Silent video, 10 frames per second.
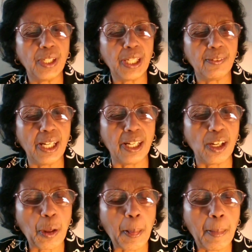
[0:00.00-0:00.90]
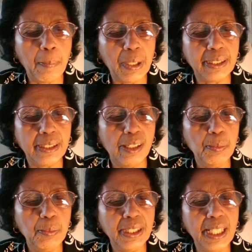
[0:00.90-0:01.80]
very well. But there will
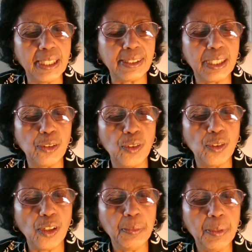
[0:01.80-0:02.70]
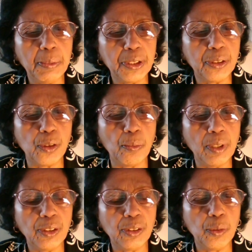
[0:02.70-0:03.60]
be things that you will not be able to do.
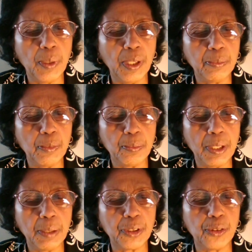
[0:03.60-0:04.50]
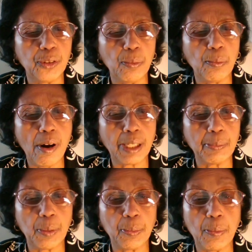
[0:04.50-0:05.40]
You might not be able to do the
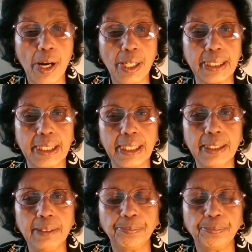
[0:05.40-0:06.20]
proper marketing.